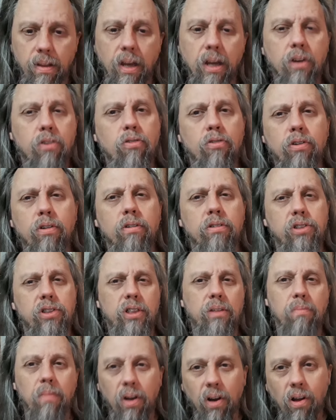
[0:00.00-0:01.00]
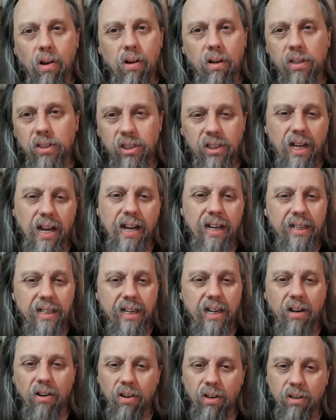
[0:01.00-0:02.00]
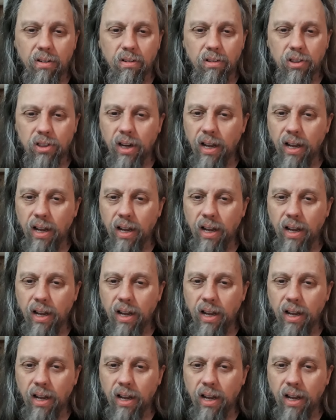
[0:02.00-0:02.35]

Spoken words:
They introduced them alongside characters